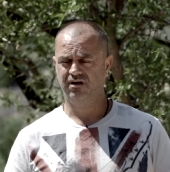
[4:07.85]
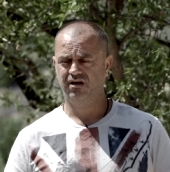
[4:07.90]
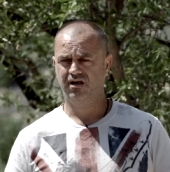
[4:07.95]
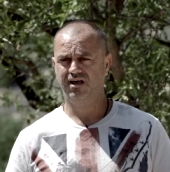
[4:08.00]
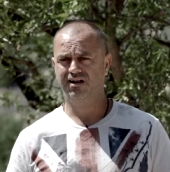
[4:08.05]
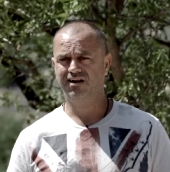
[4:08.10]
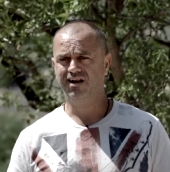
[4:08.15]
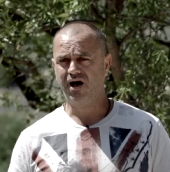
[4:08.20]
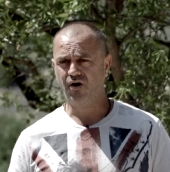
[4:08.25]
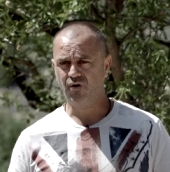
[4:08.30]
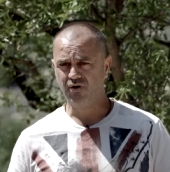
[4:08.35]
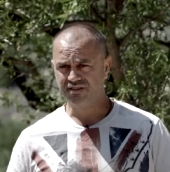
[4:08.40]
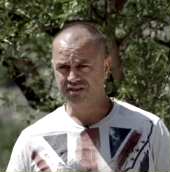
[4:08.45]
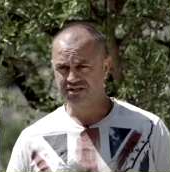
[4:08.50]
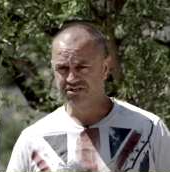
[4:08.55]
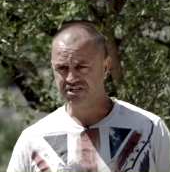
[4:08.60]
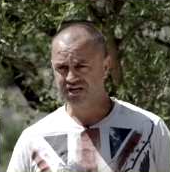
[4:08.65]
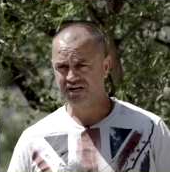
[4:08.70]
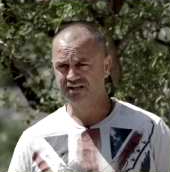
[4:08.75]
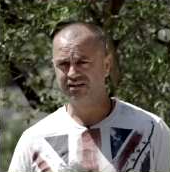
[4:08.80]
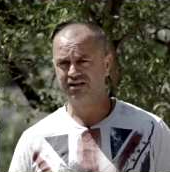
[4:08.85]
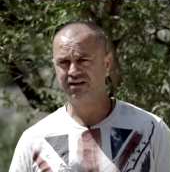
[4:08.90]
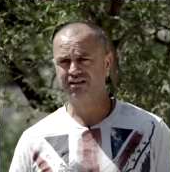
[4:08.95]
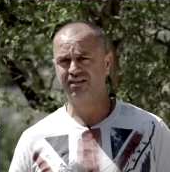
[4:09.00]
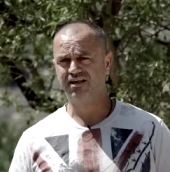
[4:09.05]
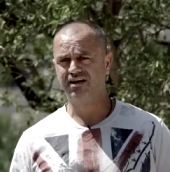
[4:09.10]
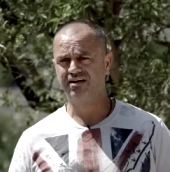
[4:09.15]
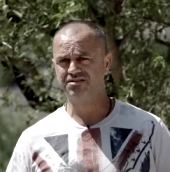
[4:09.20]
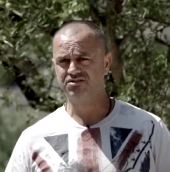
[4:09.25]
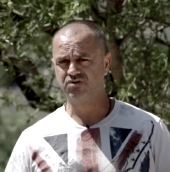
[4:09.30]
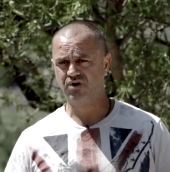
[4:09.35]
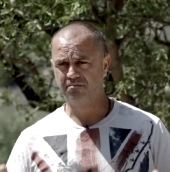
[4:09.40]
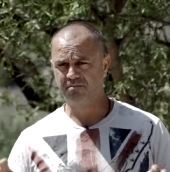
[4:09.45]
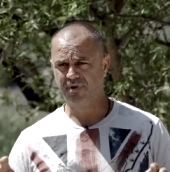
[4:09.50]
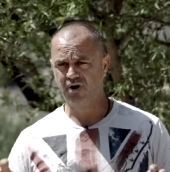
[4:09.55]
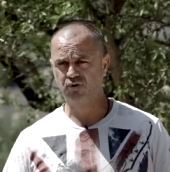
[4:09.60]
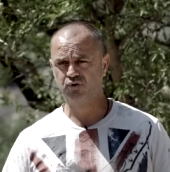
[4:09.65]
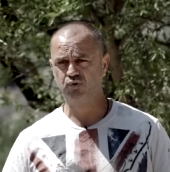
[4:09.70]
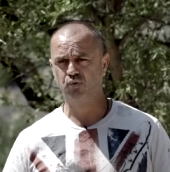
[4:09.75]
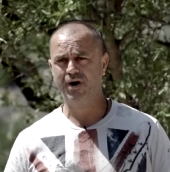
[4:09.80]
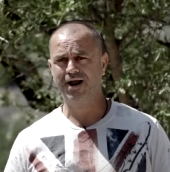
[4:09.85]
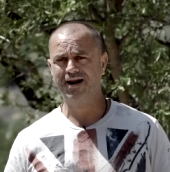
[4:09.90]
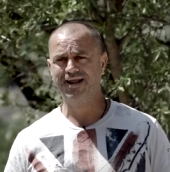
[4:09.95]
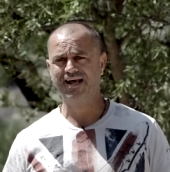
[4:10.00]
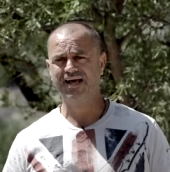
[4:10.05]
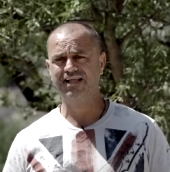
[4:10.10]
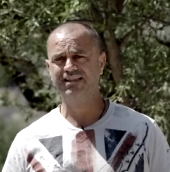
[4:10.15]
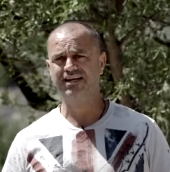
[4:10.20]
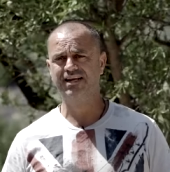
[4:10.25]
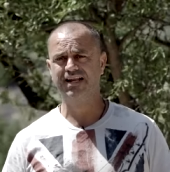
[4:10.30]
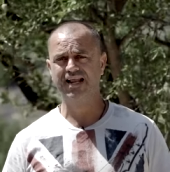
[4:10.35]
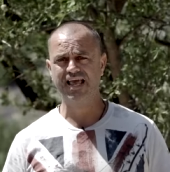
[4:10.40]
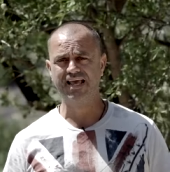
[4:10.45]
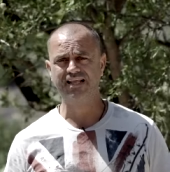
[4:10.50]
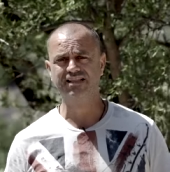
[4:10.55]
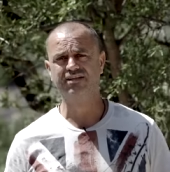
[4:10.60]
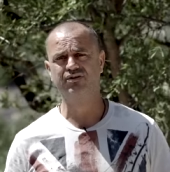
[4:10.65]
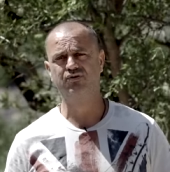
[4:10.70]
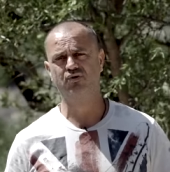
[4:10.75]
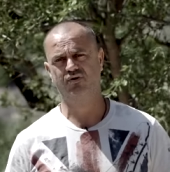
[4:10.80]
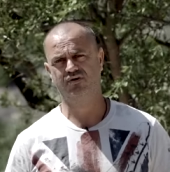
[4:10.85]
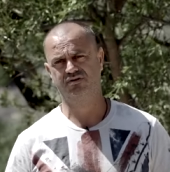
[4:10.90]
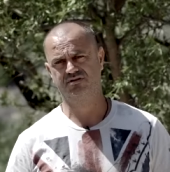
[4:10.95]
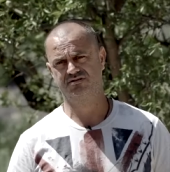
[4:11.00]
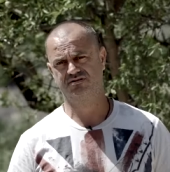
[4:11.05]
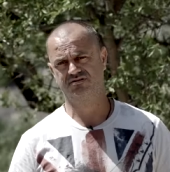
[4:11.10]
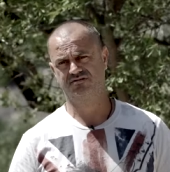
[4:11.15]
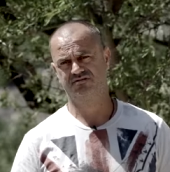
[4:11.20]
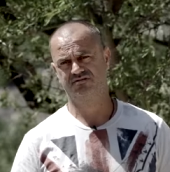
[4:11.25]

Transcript: and now in the shelter there is about 180 dogs.